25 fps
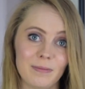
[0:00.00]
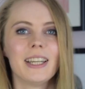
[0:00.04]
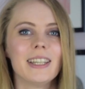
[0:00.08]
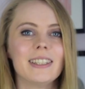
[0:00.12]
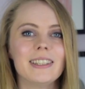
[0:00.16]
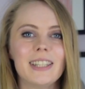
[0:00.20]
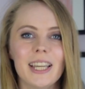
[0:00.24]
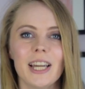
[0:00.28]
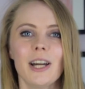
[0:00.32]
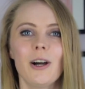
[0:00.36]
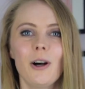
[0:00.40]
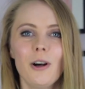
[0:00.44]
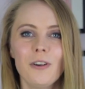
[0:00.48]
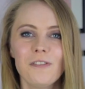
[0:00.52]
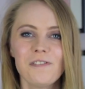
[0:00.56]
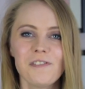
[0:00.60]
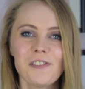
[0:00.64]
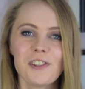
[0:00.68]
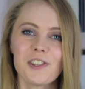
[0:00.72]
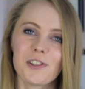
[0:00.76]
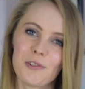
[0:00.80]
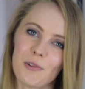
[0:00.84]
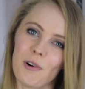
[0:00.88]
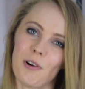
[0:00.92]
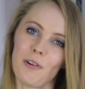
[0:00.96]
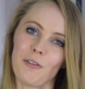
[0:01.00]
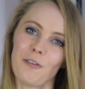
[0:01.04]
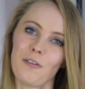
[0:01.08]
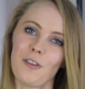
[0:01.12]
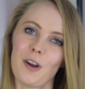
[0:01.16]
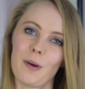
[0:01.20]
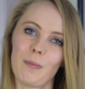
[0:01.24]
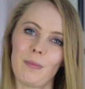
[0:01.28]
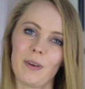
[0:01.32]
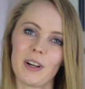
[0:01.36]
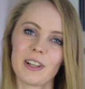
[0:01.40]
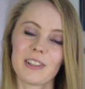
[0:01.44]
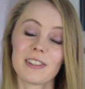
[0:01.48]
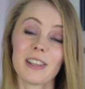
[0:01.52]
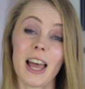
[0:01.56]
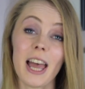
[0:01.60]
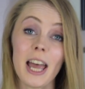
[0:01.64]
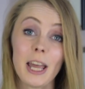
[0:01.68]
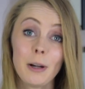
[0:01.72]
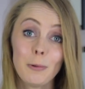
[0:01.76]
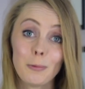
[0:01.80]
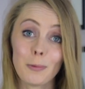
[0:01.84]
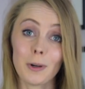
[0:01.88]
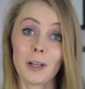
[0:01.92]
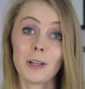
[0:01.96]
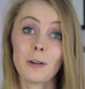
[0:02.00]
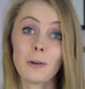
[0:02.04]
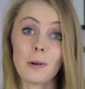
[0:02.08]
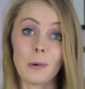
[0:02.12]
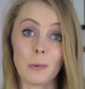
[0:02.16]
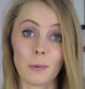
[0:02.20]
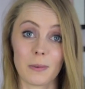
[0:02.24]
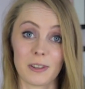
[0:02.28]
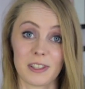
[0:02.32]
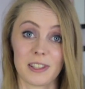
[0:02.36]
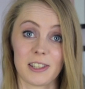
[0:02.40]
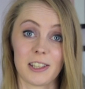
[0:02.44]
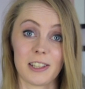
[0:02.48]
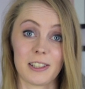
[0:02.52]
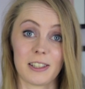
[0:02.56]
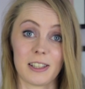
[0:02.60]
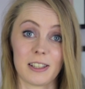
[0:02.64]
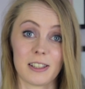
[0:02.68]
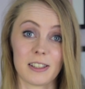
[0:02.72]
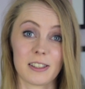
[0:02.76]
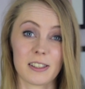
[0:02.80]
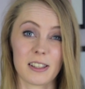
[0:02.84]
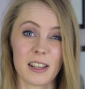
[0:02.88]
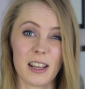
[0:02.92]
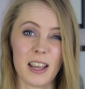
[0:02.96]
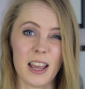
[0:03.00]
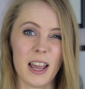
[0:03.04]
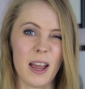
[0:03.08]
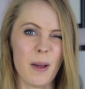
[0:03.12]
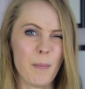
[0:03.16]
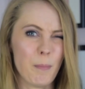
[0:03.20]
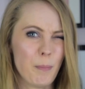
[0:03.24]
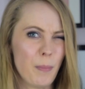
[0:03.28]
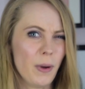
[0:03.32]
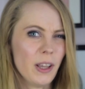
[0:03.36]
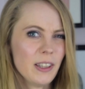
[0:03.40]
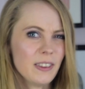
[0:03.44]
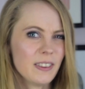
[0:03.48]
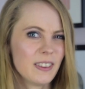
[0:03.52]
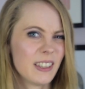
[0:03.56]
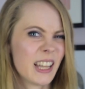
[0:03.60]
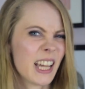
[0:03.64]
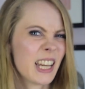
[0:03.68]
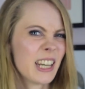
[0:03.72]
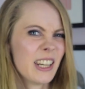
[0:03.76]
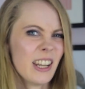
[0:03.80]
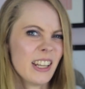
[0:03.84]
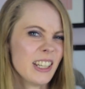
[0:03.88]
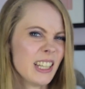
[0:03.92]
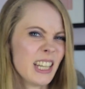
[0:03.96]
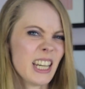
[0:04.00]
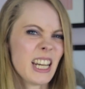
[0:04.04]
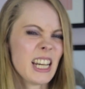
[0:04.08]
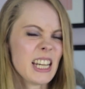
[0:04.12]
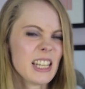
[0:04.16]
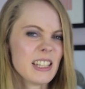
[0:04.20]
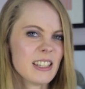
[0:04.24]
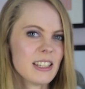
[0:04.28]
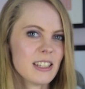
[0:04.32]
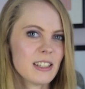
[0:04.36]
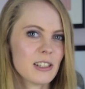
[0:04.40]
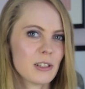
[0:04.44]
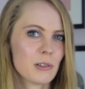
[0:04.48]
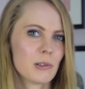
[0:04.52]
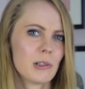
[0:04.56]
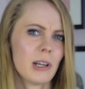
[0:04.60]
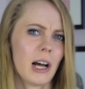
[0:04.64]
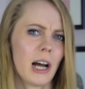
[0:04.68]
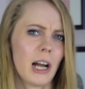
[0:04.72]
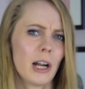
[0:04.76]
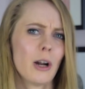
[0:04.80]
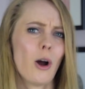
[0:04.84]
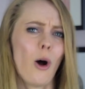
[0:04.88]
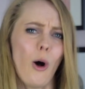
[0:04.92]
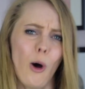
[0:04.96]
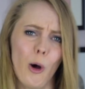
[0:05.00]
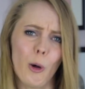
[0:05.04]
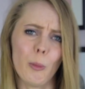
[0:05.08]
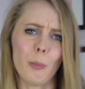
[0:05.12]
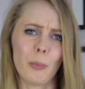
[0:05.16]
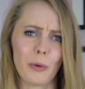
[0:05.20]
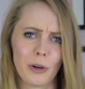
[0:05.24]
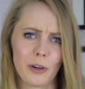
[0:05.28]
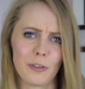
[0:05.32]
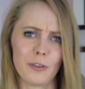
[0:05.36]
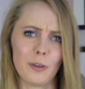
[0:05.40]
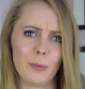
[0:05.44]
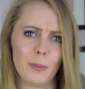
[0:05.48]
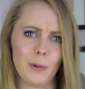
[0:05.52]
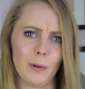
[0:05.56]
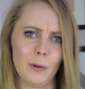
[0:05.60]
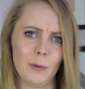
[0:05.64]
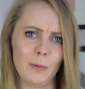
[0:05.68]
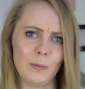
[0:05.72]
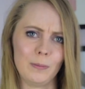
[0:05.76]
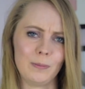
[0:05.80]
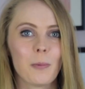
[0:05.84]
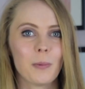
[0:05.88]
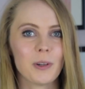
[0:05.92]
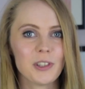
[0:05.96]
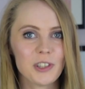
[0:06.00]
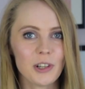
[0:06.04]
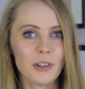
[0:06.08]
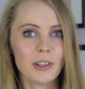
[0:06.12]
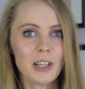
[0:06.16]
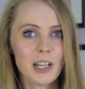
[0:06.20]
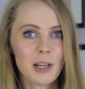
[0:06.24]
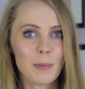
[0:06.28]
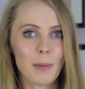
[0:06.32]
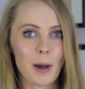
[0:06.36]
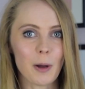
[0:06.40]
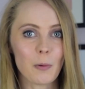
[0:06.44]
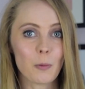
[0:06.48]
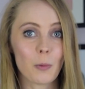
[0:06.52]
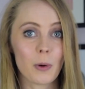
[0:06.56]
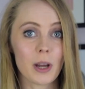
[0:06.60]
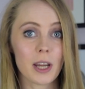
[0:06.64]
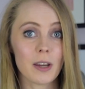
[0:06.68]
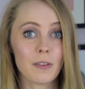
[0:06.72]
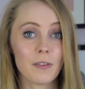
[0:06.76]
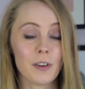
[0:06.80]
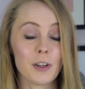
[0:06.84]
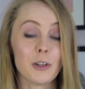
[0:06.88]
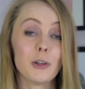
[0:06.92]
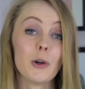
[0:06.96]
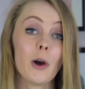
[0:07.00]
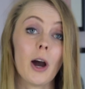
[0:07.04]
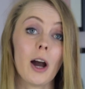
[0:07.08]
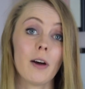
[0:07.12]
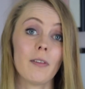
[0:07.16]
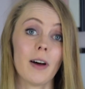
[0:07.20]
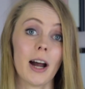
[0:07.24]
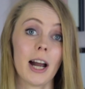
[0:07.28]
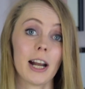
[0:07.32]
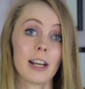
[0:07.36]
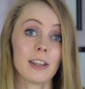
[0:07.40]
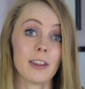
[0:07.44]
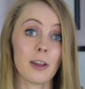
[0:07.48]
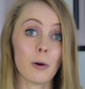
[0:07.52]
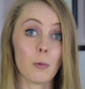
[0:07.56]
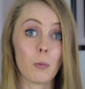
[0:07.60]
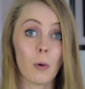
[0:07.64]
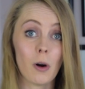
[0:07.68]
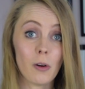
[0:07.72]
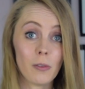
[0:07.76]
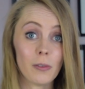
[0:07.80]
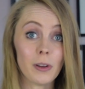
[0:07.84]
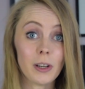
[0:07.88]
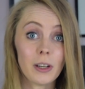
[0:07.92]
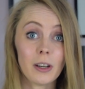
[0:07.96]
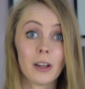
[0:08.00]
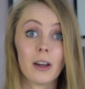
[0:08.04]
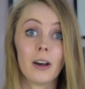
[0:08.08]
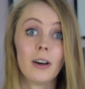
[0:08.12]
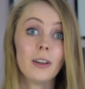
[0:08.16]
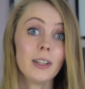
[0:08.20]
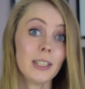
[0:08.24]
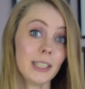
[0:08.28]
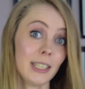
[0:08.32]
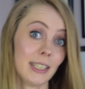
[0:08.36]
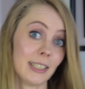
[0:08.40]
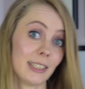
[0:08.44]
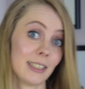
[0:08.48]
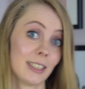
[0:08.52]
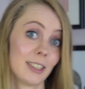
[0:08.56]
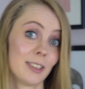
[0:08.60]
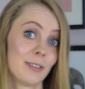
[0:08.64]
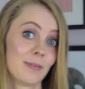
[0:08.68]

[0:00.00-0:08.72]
They are often strong fabrics and wrinkle resistant, but they're not easy to dye or breathable. When talking about weave, you have either woven or knit.